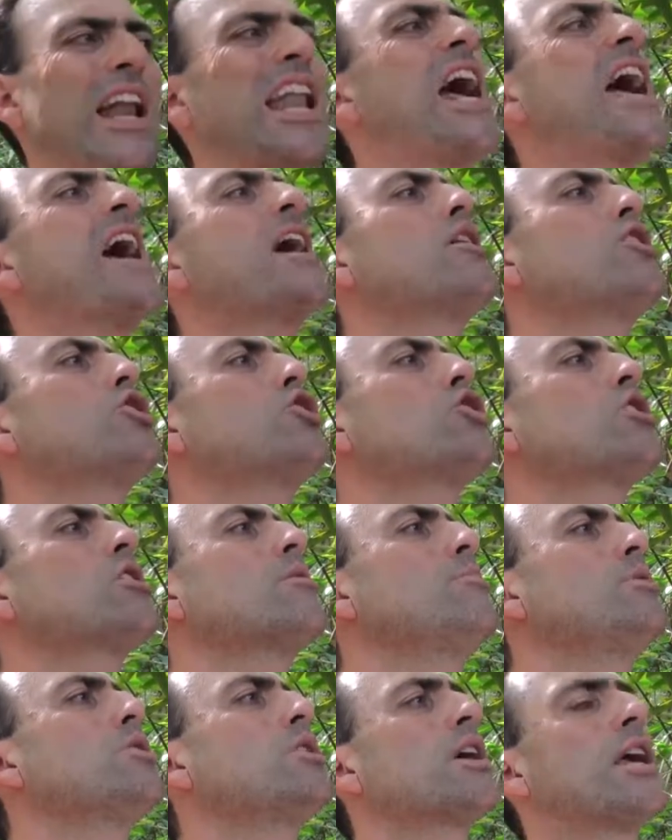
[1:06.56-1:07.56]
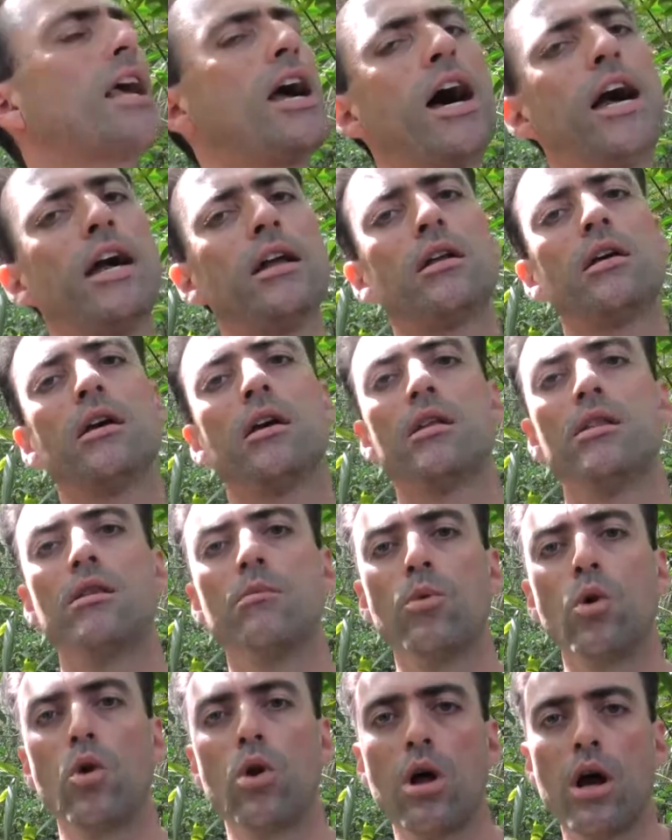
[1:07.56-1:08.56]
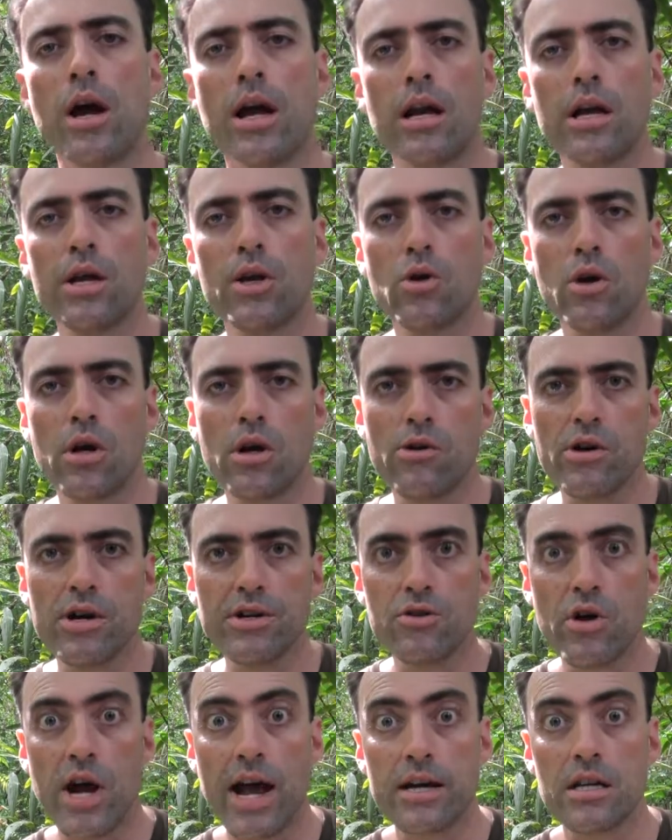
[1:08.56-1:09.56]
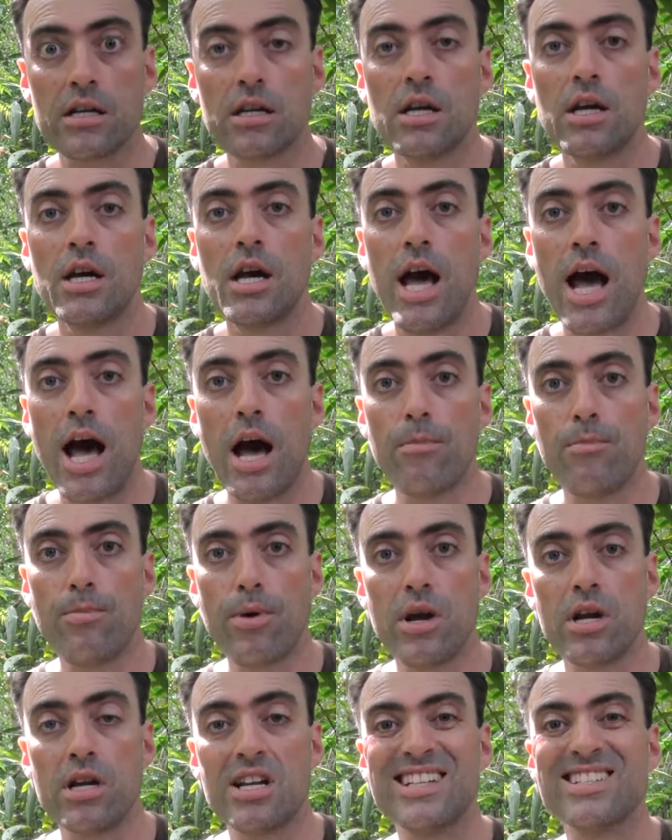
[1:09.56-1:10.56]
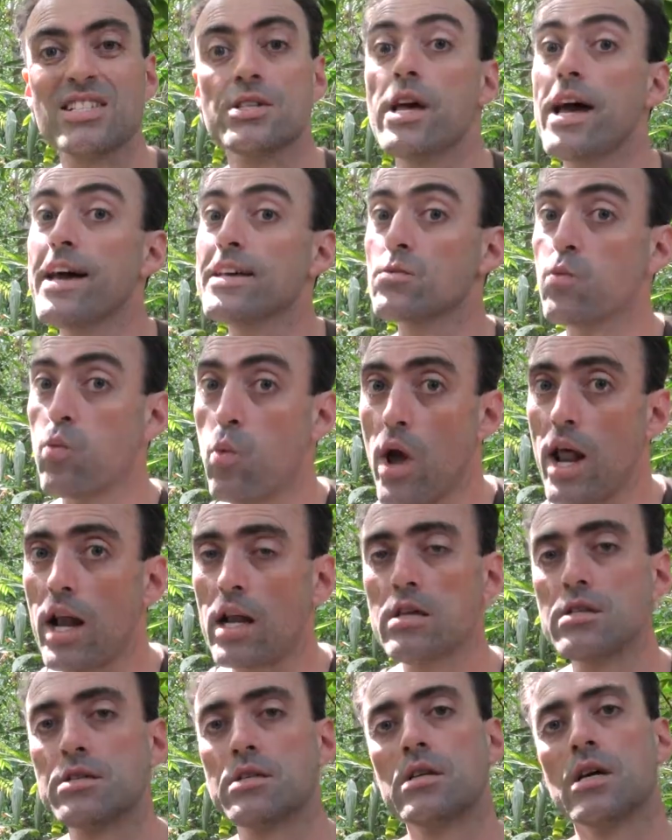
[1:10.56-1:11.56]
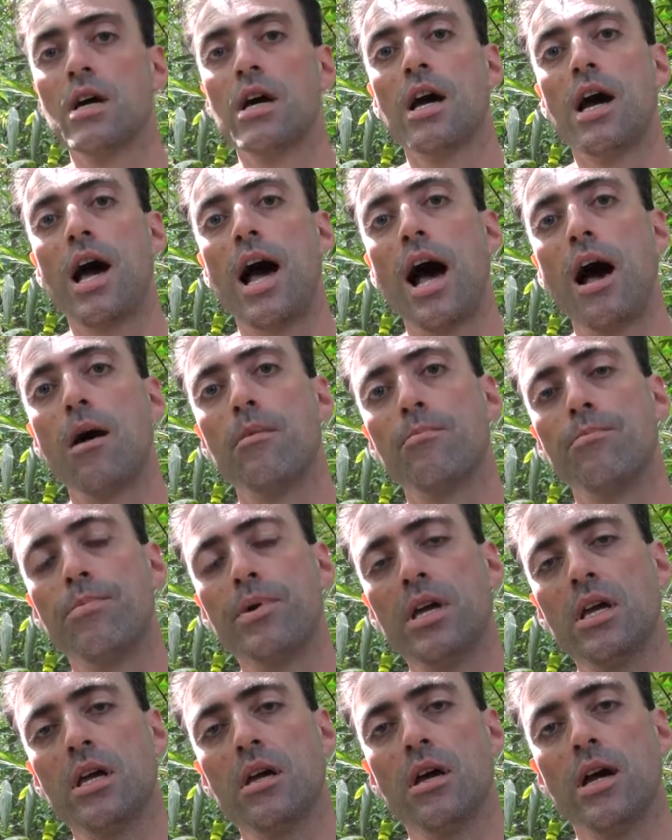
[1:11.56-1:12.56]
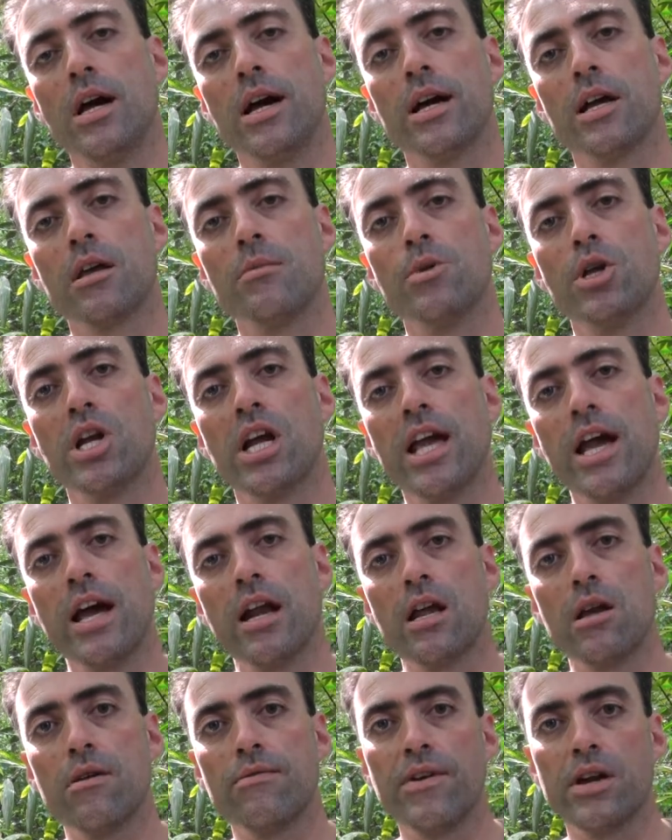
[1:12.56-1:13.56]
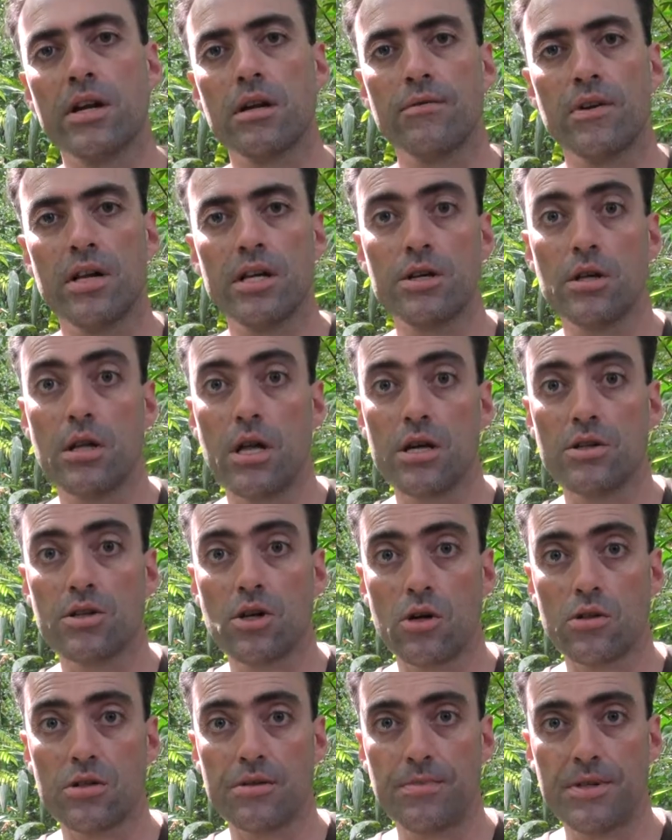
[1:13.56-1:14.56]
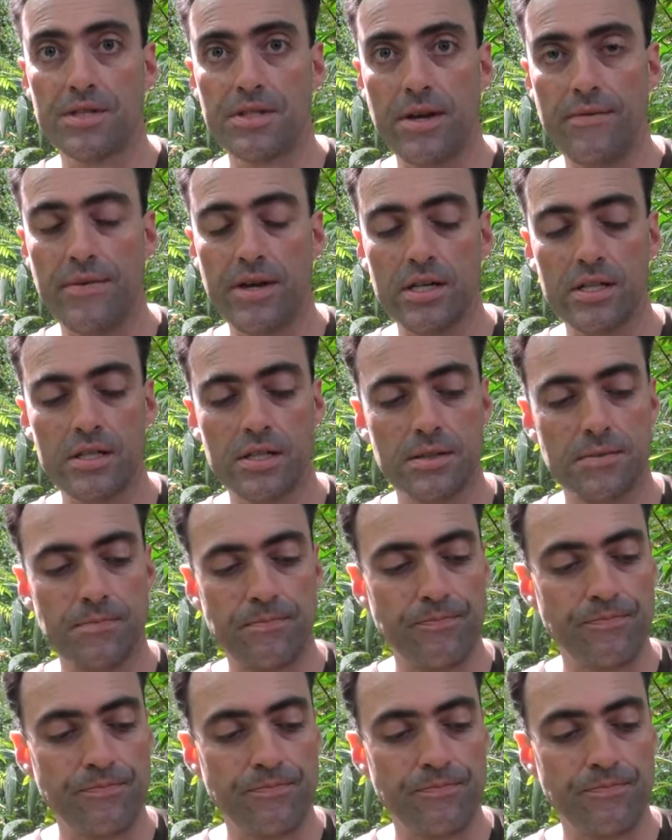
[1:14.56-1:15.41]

louder you communicate, the more likely you're going to attract predators, as well as communicating effectively to those conspecifics.